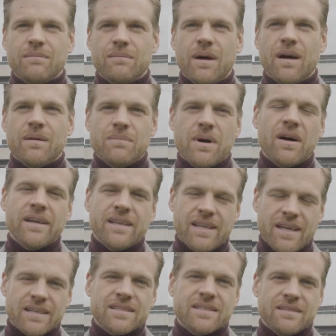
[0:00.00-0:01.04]
Martin
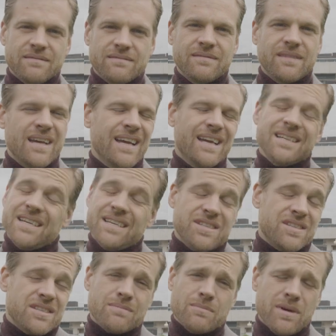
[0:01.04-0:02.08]
Dixon. It
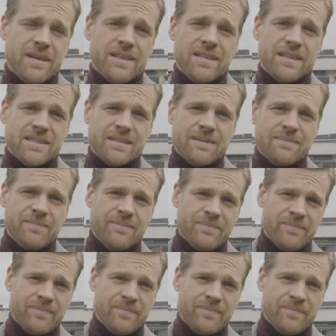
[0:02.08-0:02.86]
is just Martin Dixon.